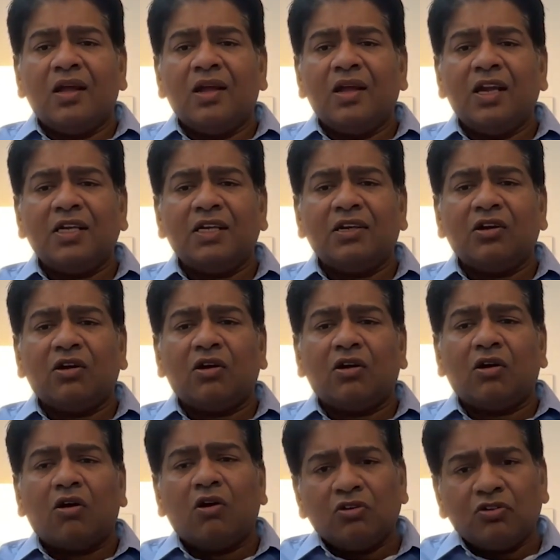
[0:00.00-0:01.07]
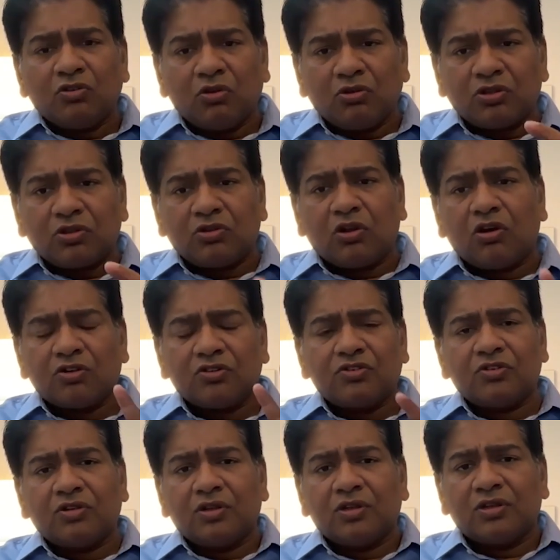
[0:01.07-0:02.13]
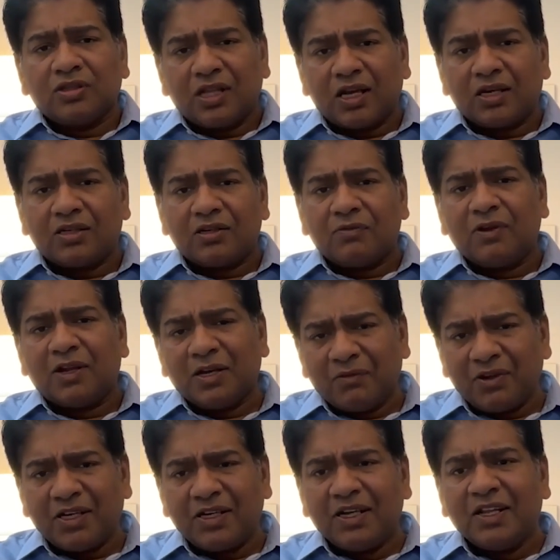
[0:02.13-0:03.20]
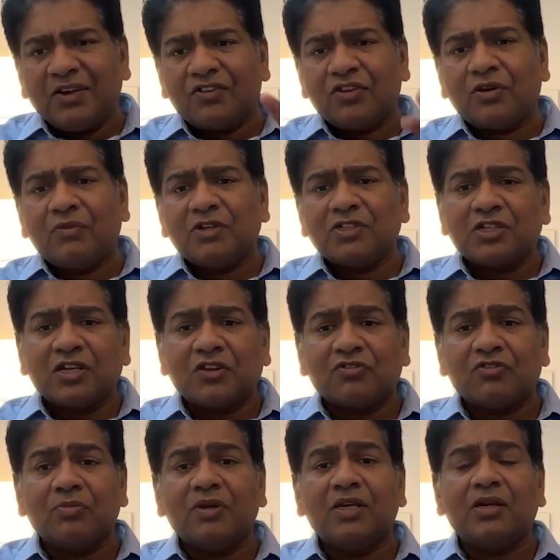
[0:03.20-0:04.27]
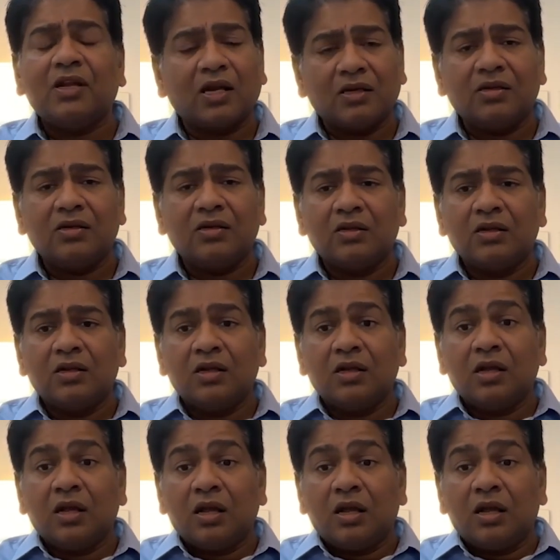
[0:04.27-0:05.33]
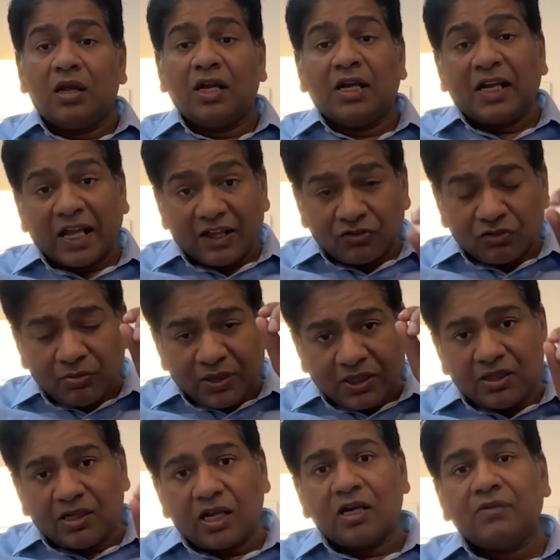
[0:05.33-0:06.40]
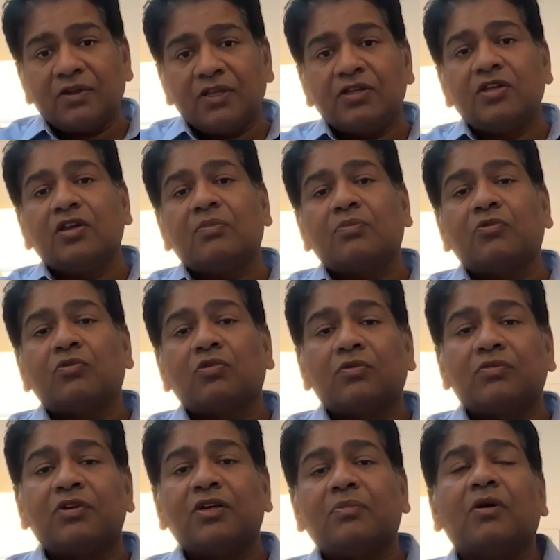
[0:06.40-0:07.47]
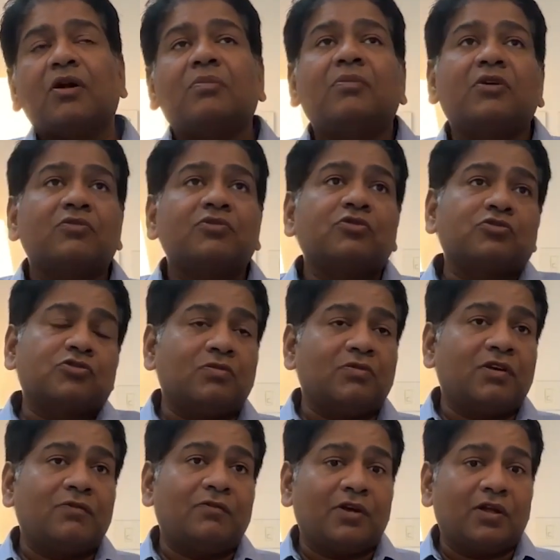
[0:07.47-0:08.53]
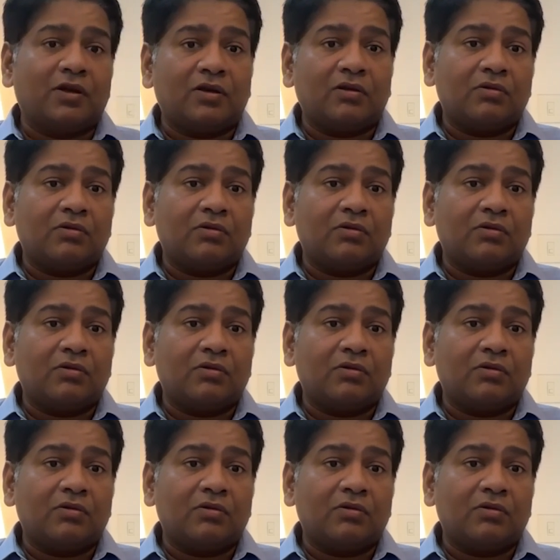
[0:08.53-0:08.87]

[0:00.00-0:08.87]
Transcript: It also talks that whenever a de-reservation has to be done, it has to be done with the approval of the Department of Social Welfare